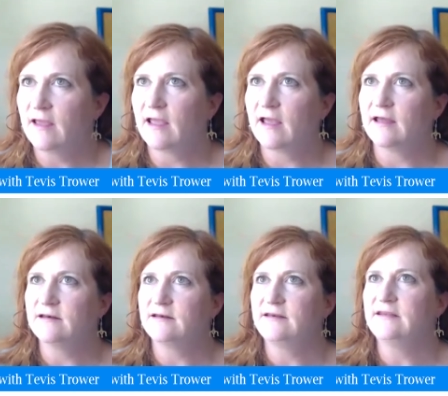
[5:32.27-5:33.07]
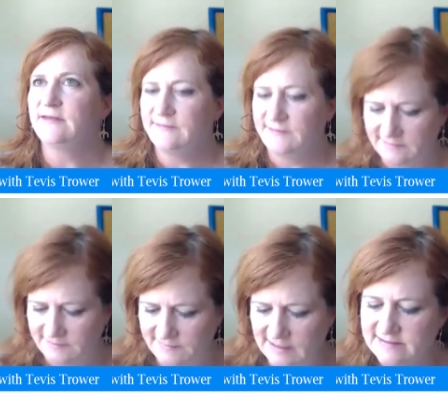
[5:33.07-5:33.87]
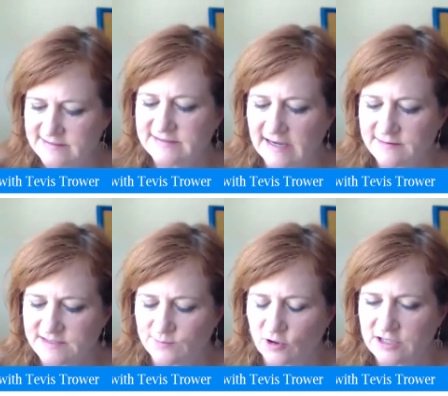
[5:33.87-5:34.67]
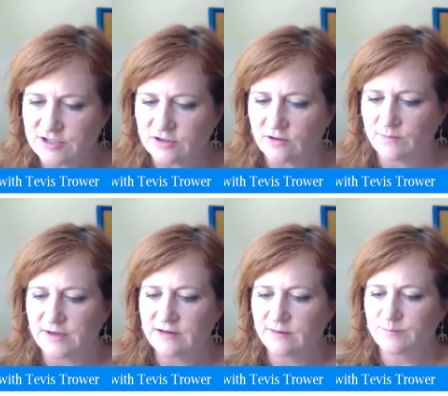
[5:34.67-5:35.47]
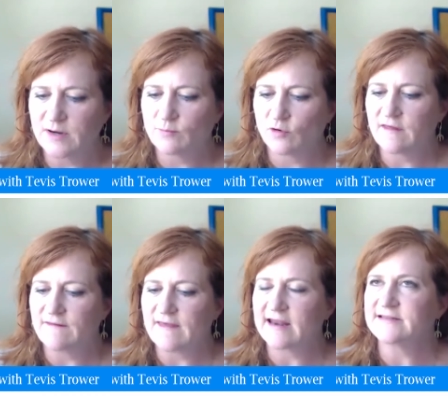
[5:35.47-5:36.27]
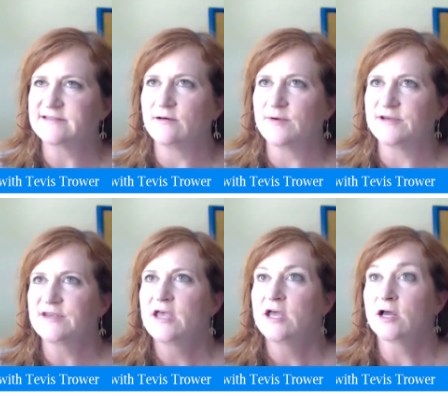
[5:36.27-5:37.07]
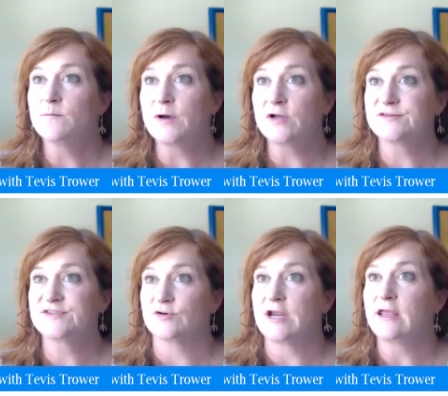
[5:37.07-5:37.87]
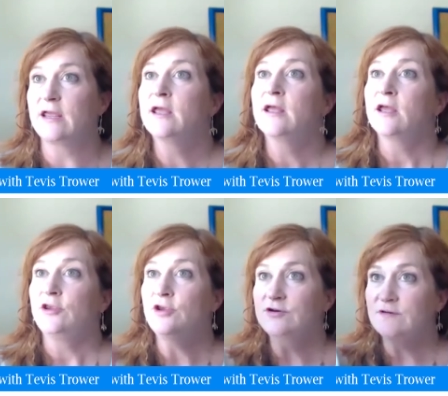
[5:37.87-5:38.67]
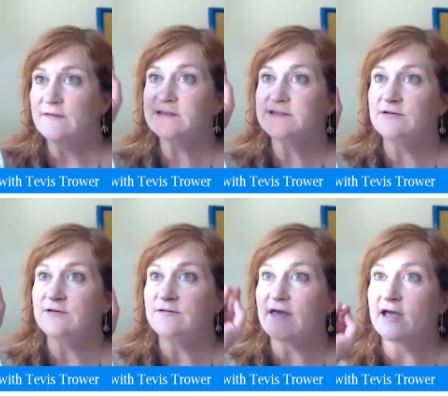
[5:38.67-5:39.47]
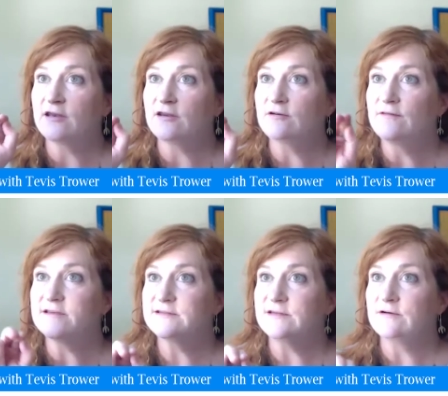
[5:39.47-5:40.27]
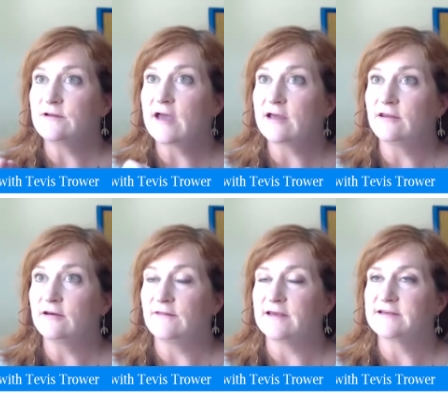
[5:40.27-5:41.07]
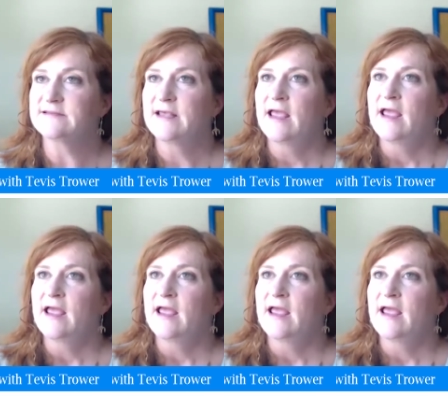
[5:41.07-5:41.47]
And yes, it's aspirational, but more than that, it's almost compulsory. You do this, you do that, you do this, you do that, you do this.